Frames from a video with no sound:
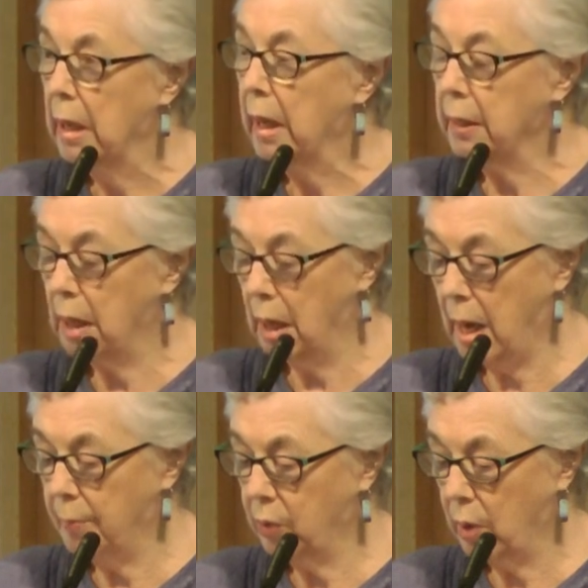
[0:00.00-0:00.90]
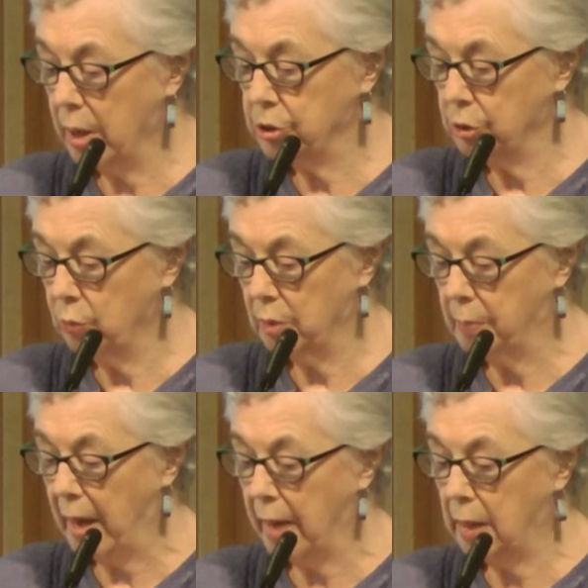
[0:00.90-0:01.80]
and collaboration with
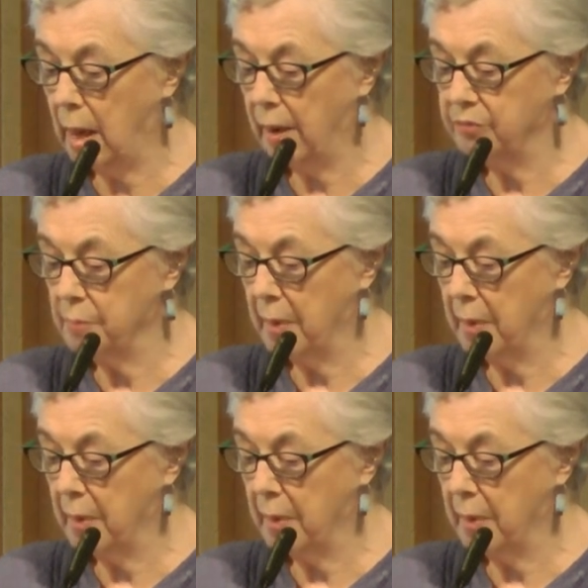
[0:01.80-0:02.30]
Black Lives